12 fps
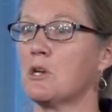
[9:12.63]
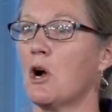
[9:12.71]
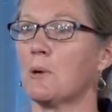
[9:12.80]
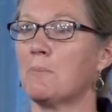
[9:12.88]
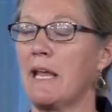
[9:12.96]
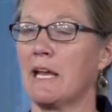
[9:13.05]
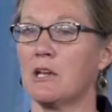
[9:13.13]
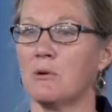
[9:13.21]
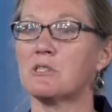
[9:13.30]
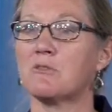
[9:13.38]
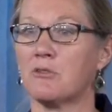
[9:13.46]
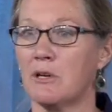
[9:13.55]
are being
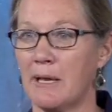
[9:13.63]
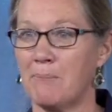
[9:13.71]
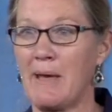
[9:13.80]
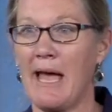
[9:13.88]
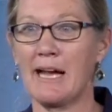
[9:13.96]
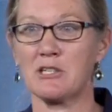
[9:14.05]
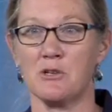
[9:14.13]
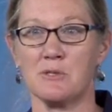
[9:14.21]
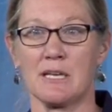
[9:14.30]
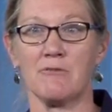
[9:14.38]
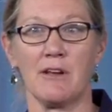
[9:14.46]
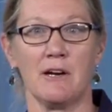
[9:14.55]
used for impact
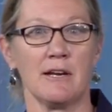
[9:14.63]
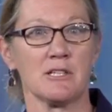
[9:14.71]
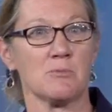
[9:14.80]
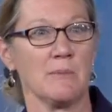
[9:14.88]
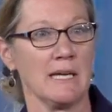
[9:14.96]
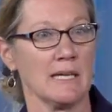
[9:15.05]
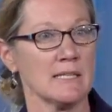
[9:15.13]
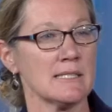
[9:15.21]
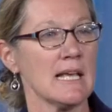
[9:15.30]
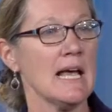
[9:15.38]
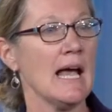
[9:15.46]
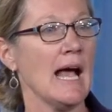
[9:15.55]
using various means.